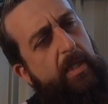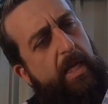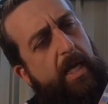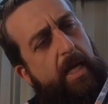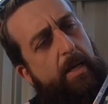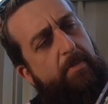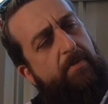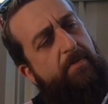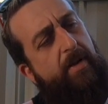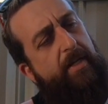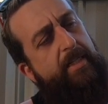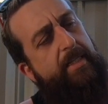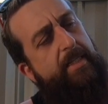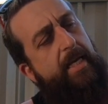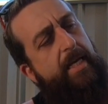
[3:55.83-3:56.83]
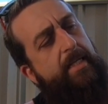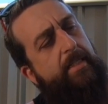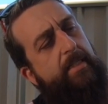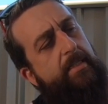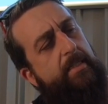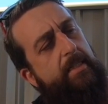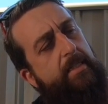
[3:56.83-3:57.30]
If I
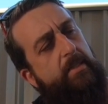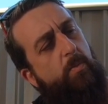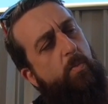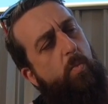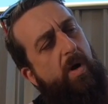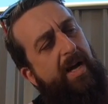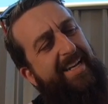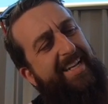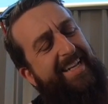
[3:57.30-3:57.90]
get season 1